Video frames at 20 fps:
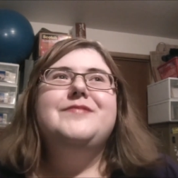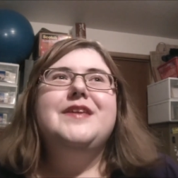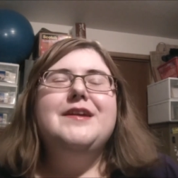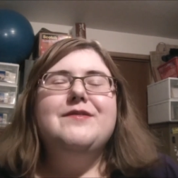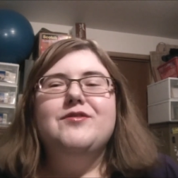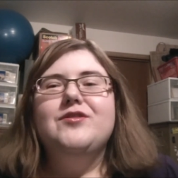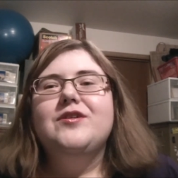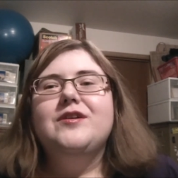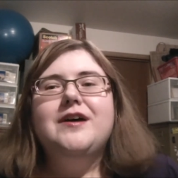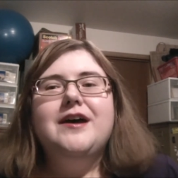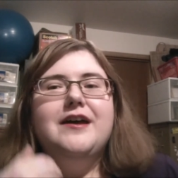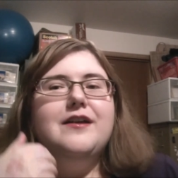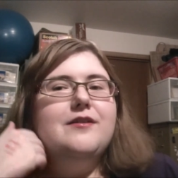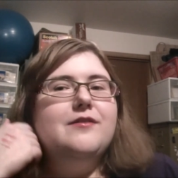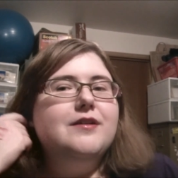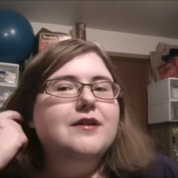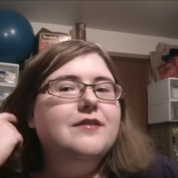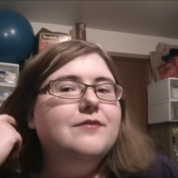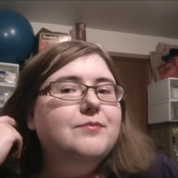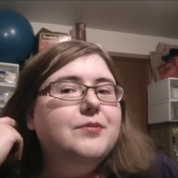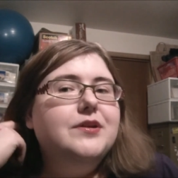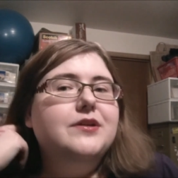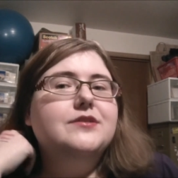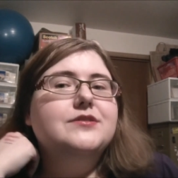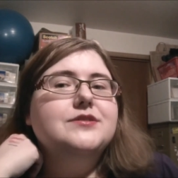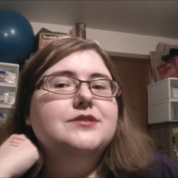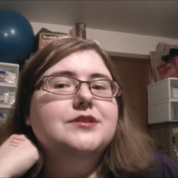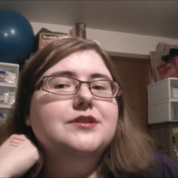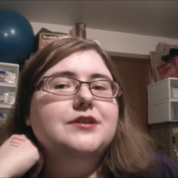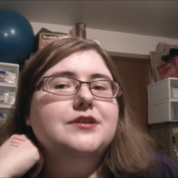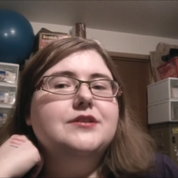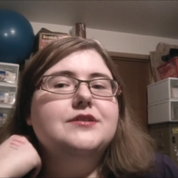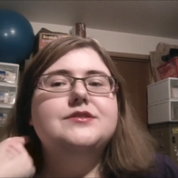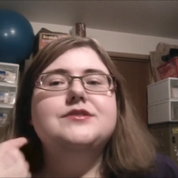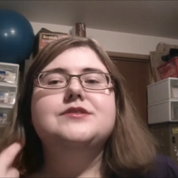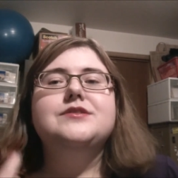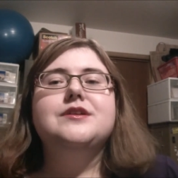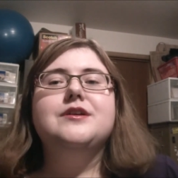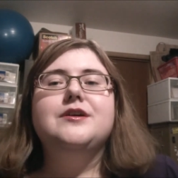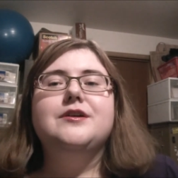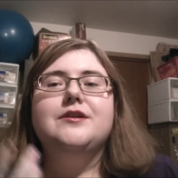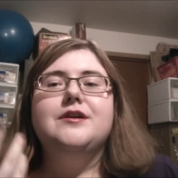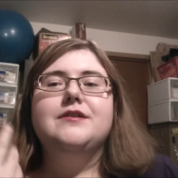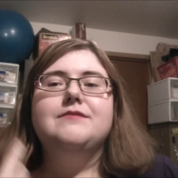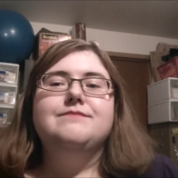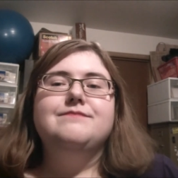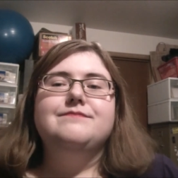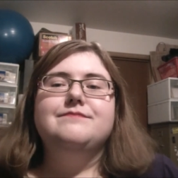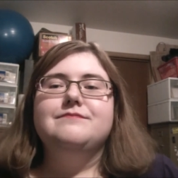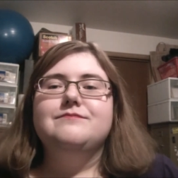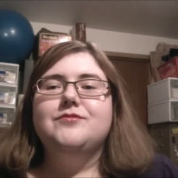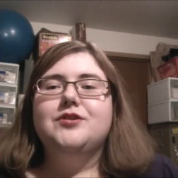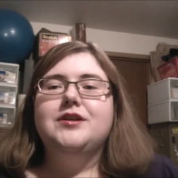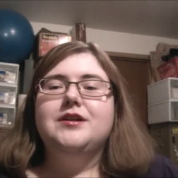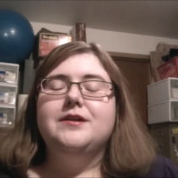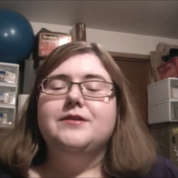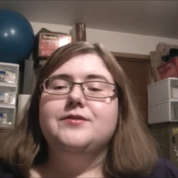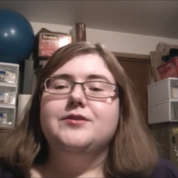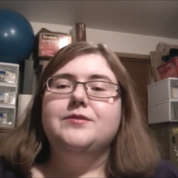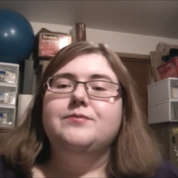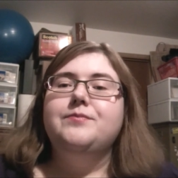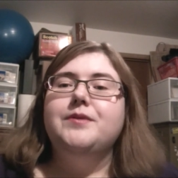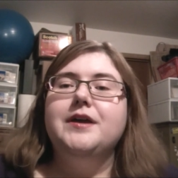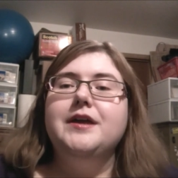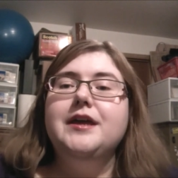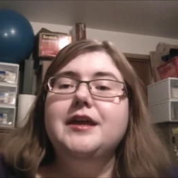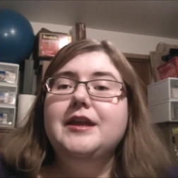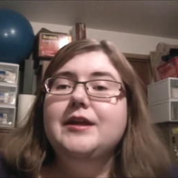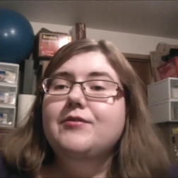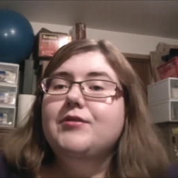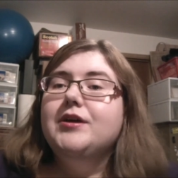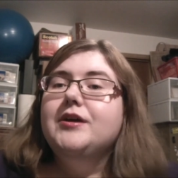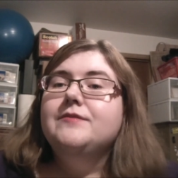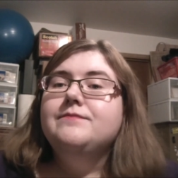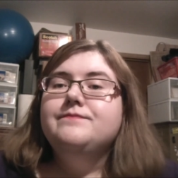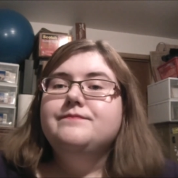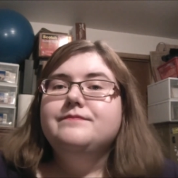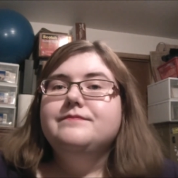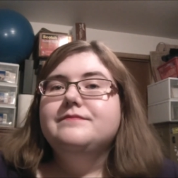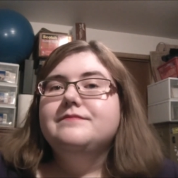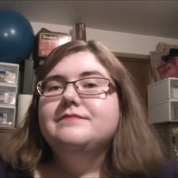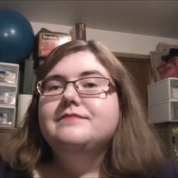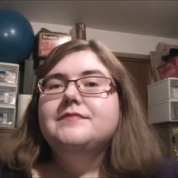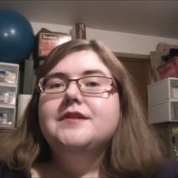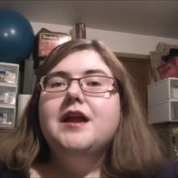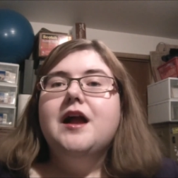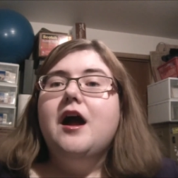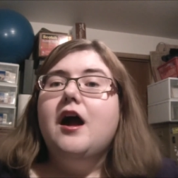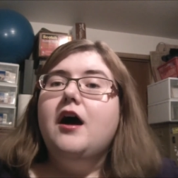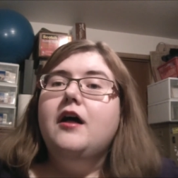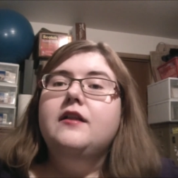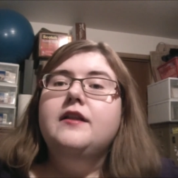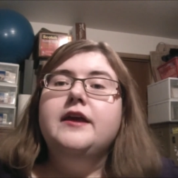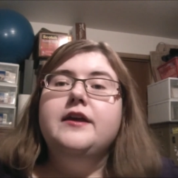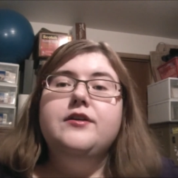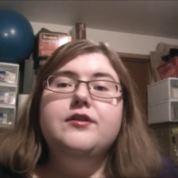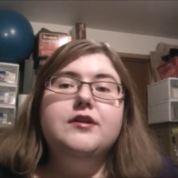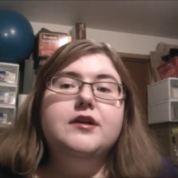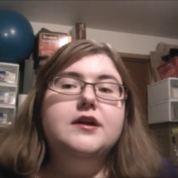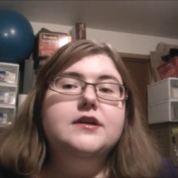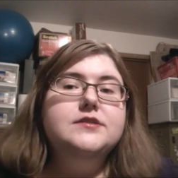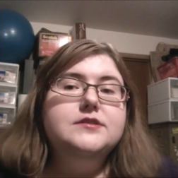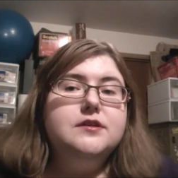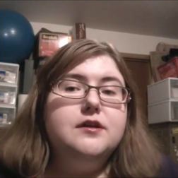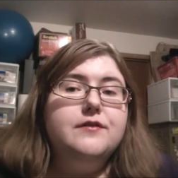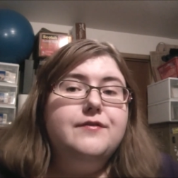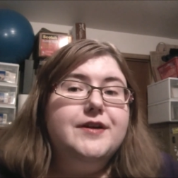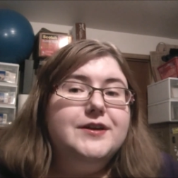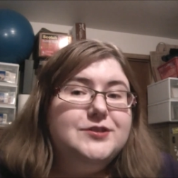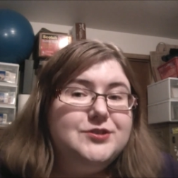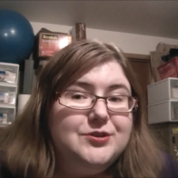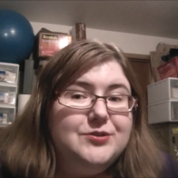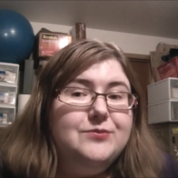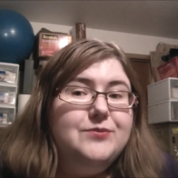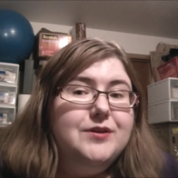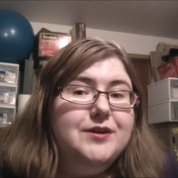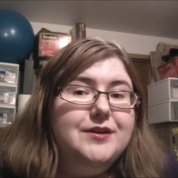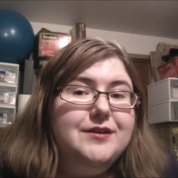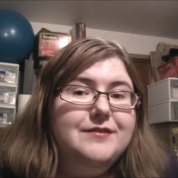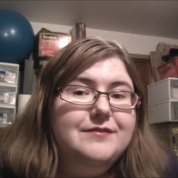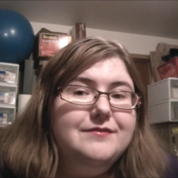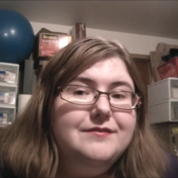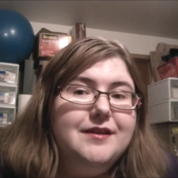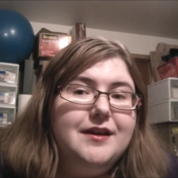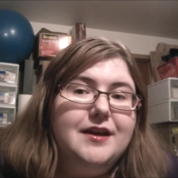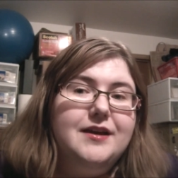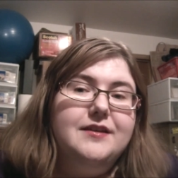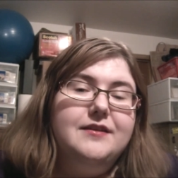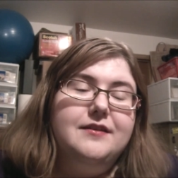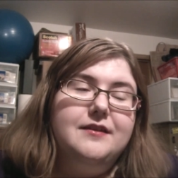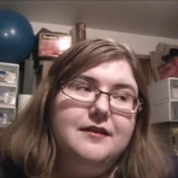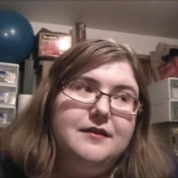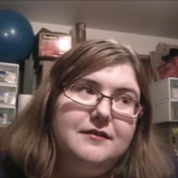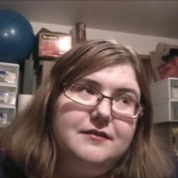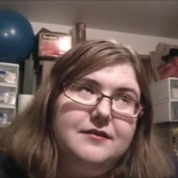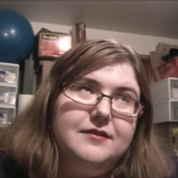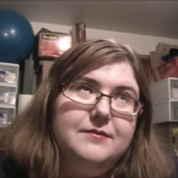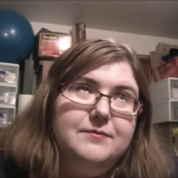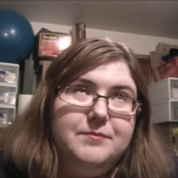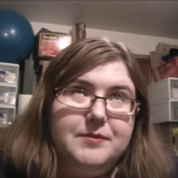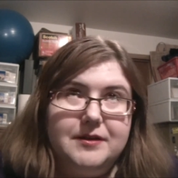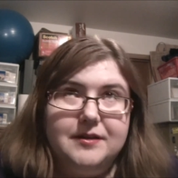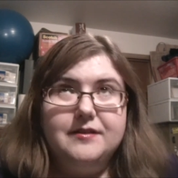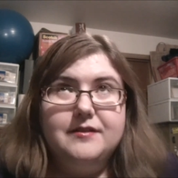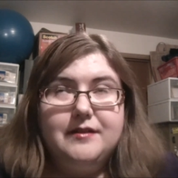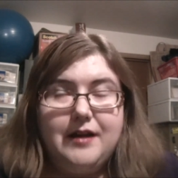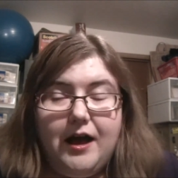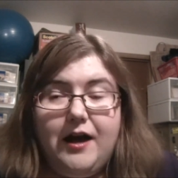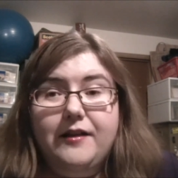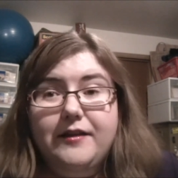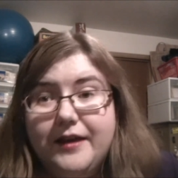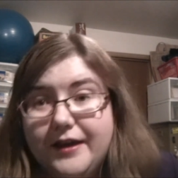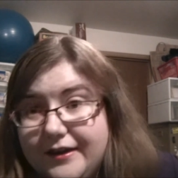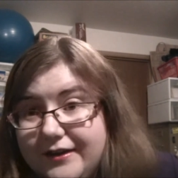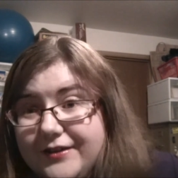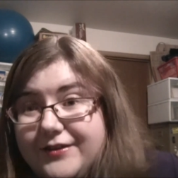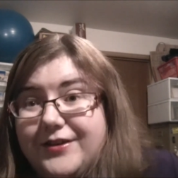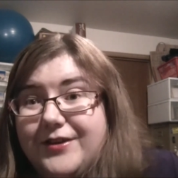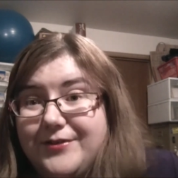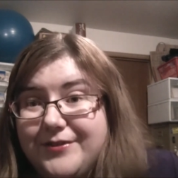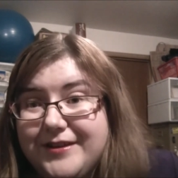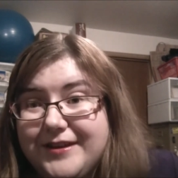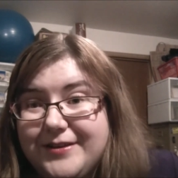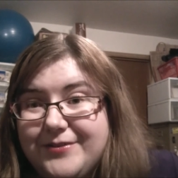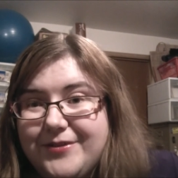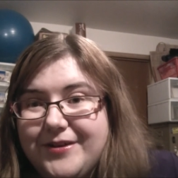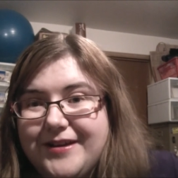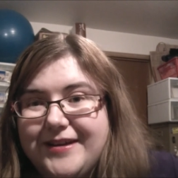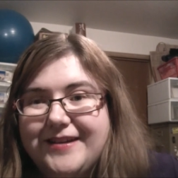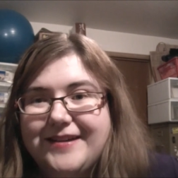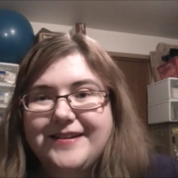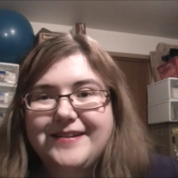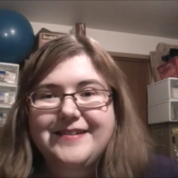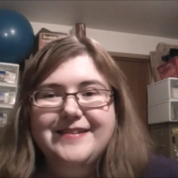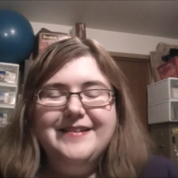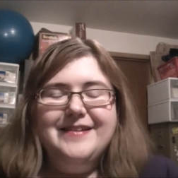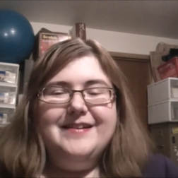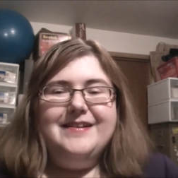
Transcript: Even though I don't have pierced ears, so whatever. But anyway, I'll let you guys know if I do win. I doubt it, but I'll let you know anyway.